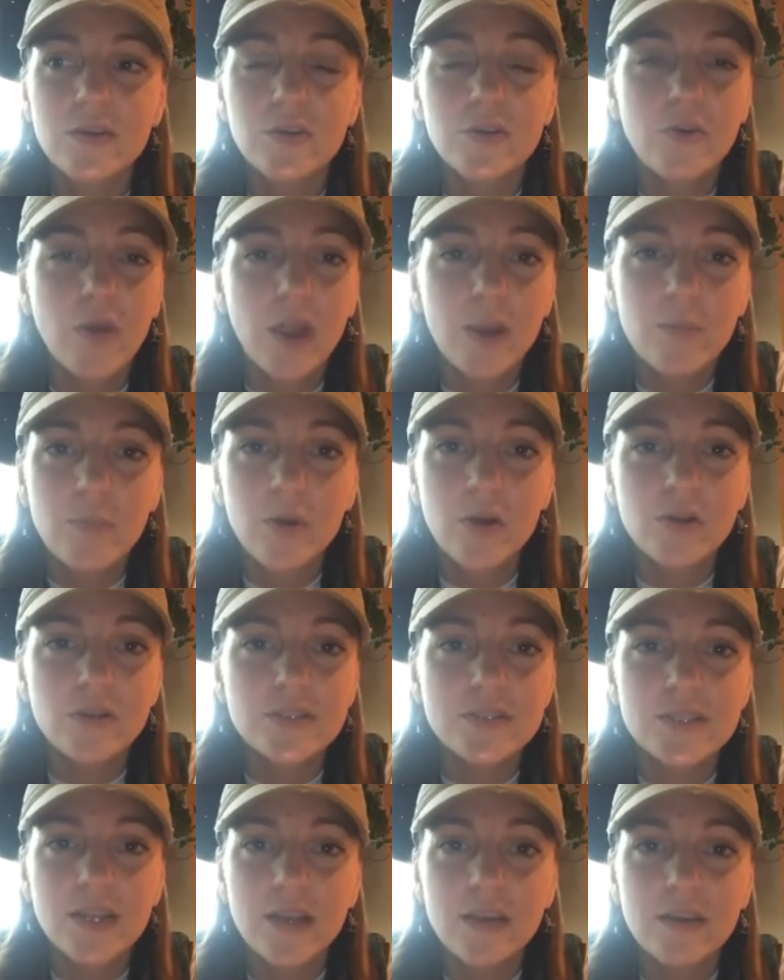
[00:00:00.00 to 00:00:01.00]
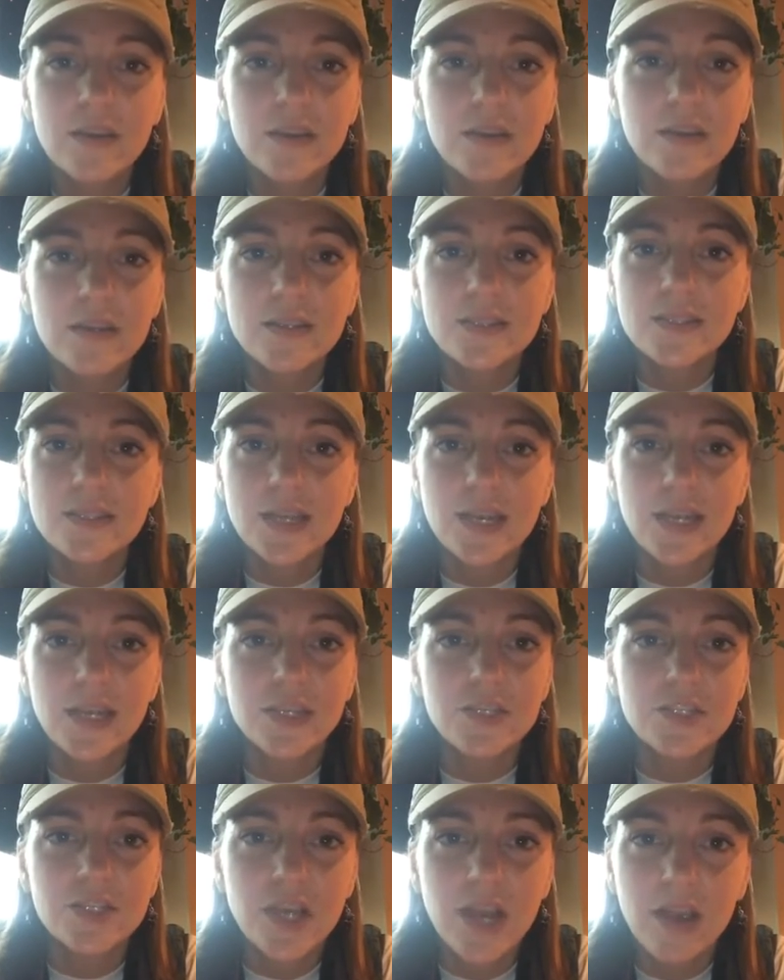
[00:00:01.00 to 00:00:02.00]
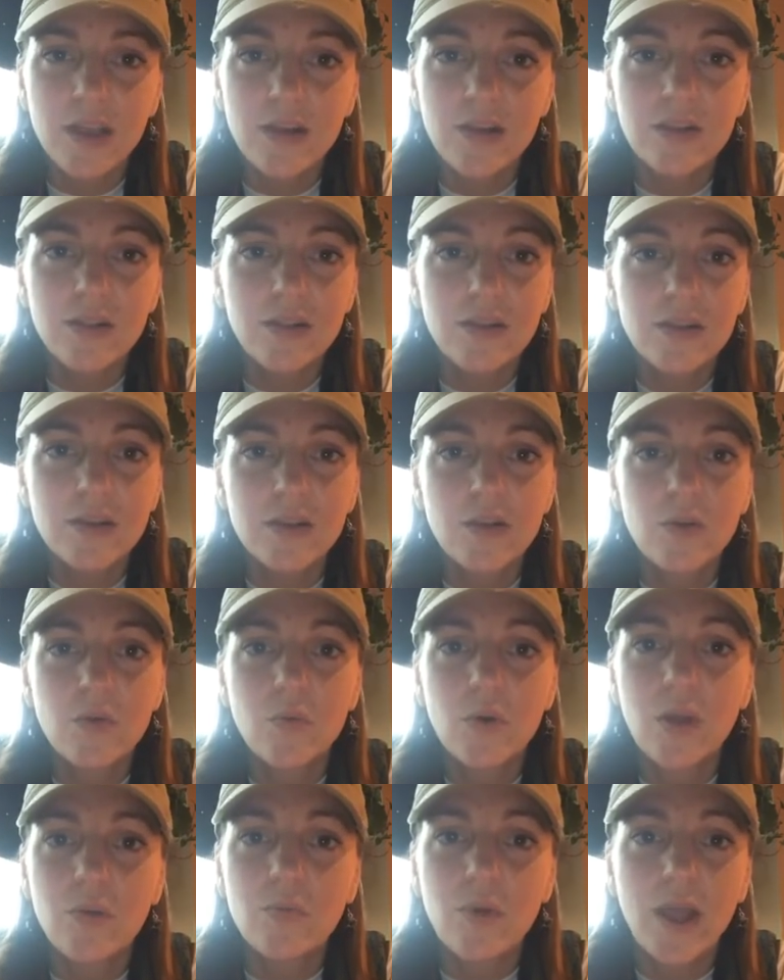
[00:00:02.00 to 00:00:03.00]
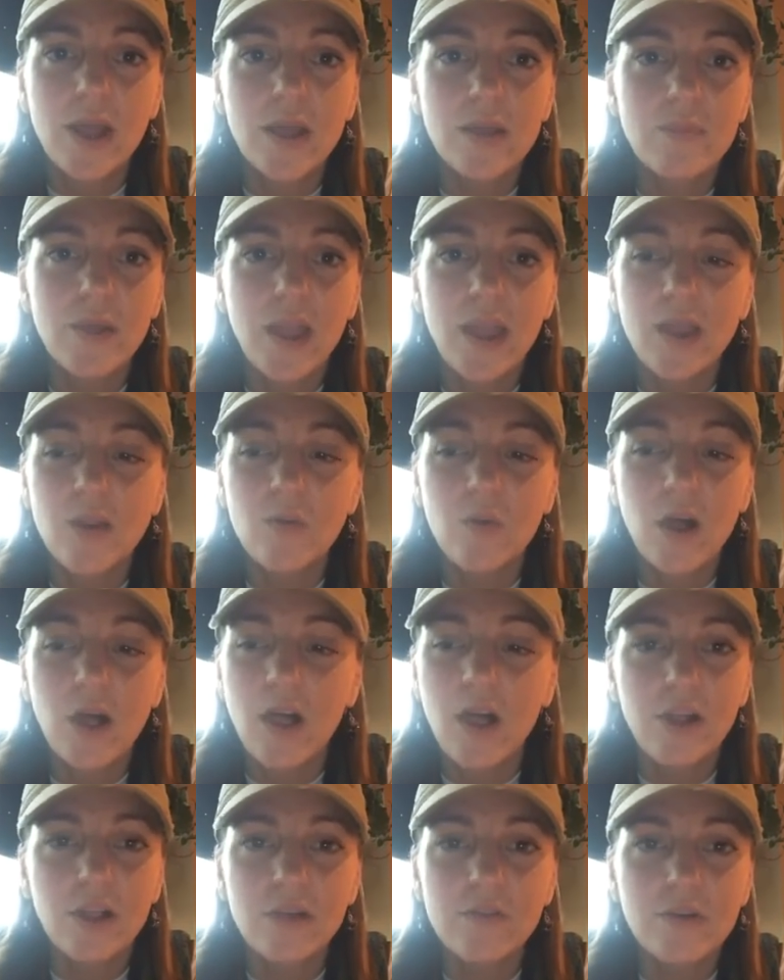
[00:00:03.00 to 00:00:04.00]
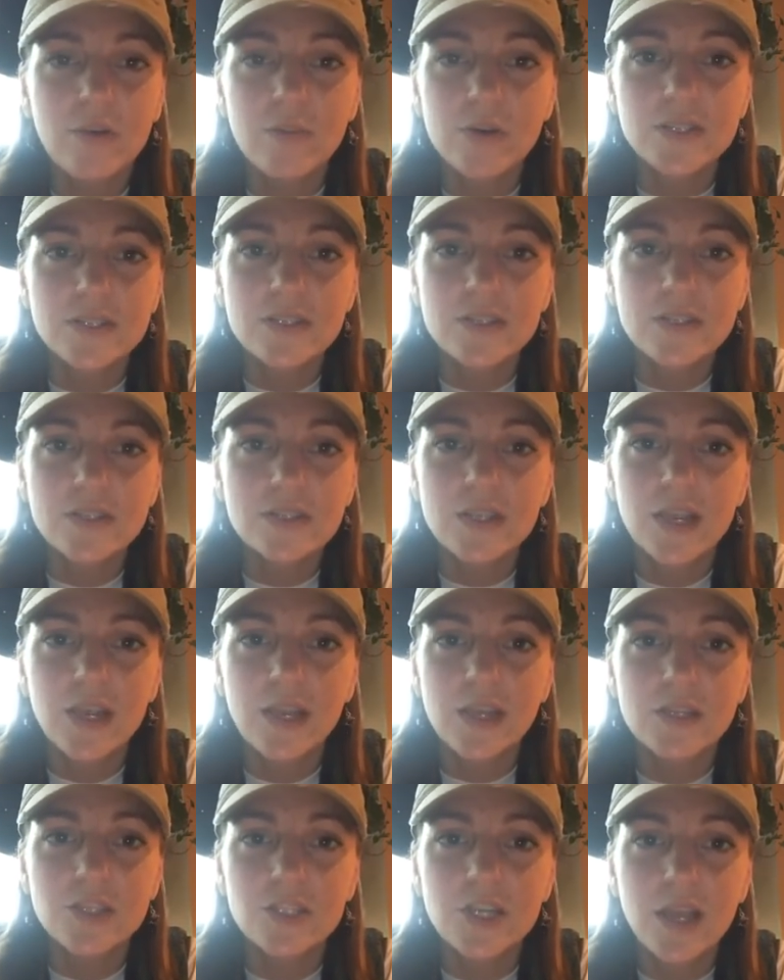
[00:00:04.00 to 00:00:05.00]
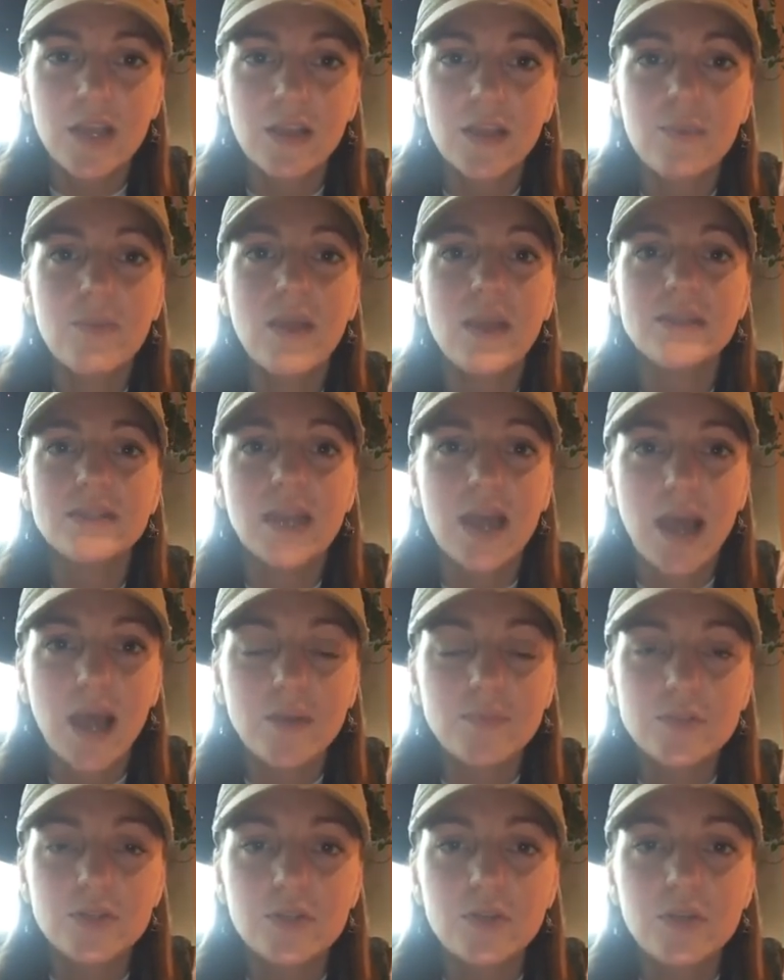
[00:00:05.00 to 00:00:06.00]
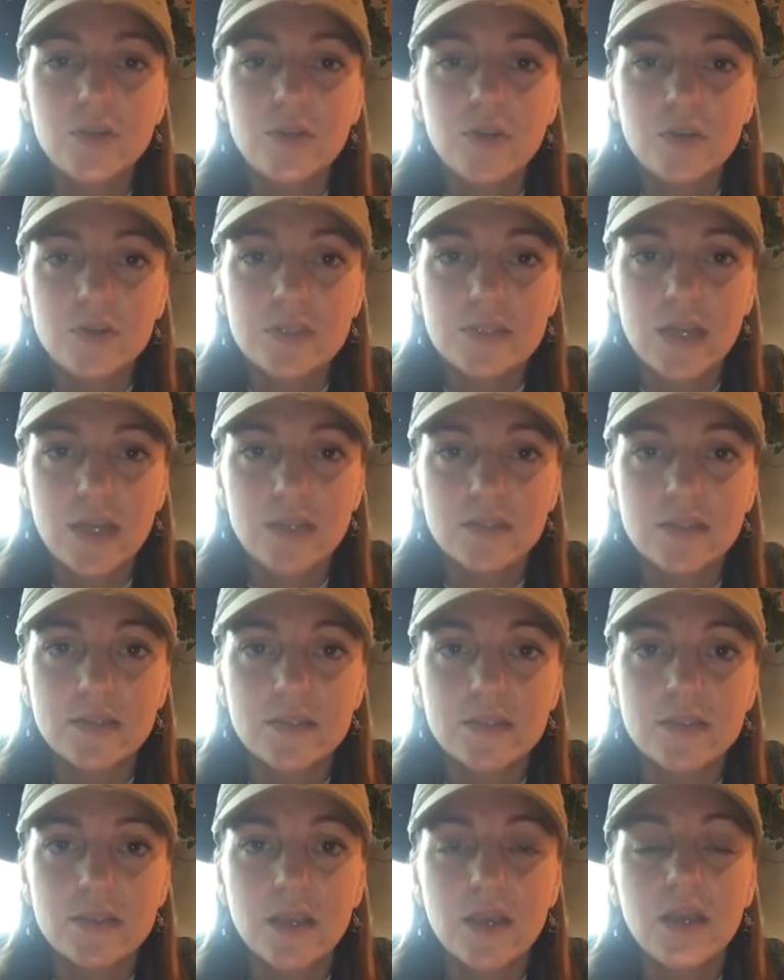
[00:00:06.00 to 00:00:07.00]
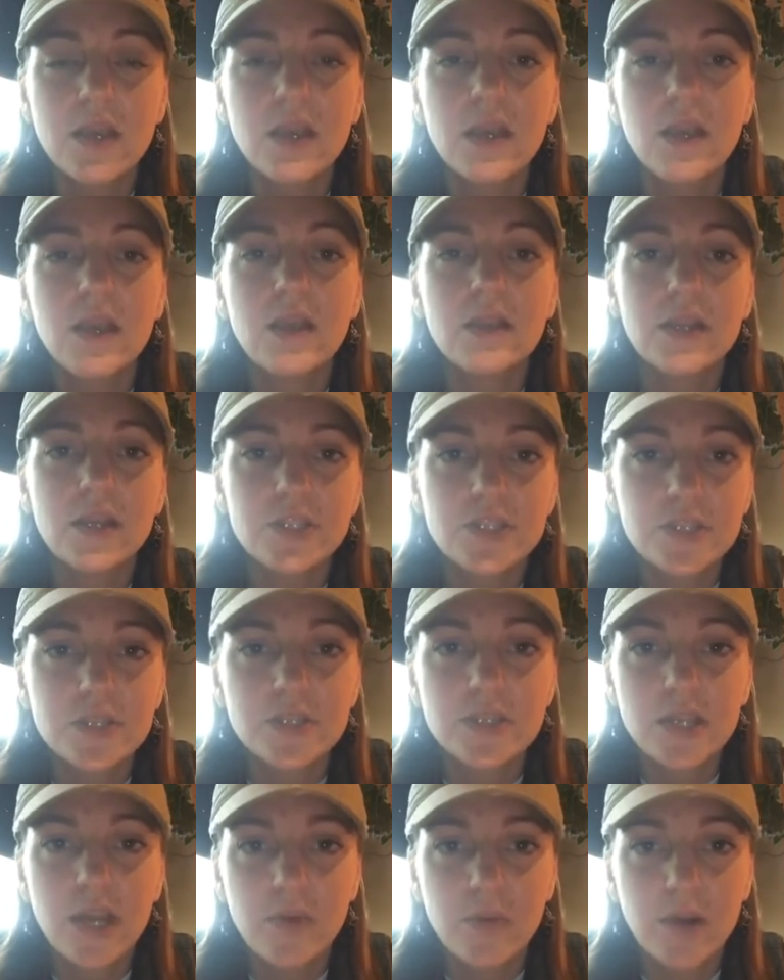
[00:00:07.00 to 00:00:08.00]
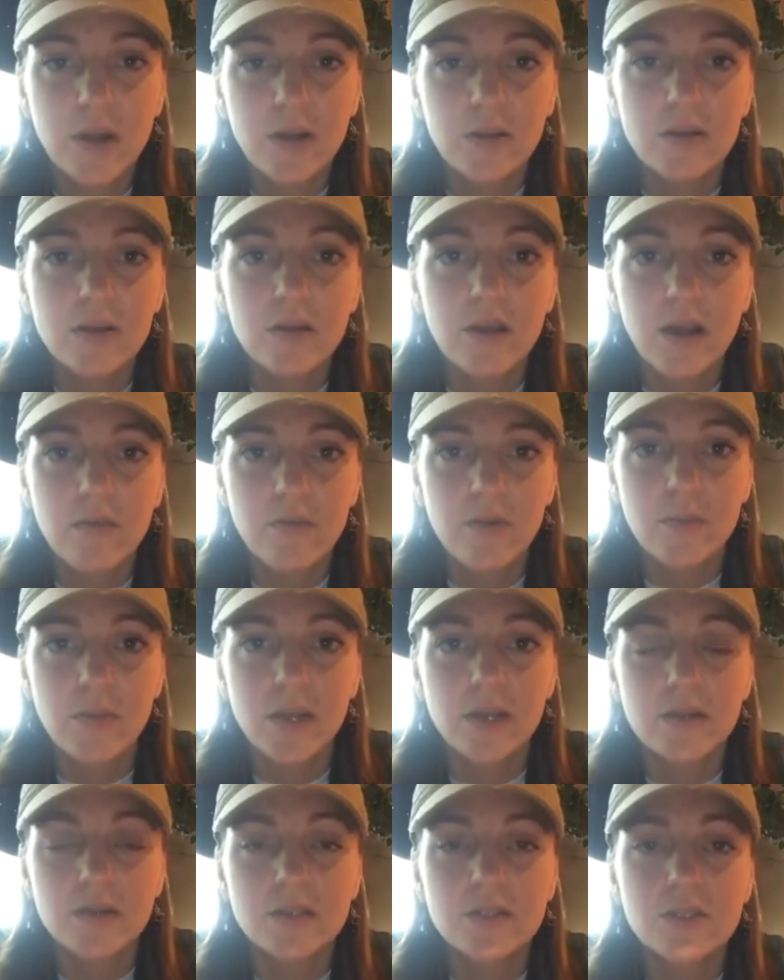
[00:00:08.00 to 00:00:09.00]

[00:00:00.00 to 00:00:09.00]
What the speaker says: Greg Burleson is sitting in jail. Why Ryan Payne, while all of them are still sitting in jail. It makes absolutely no sense unless you're a tyrannical government.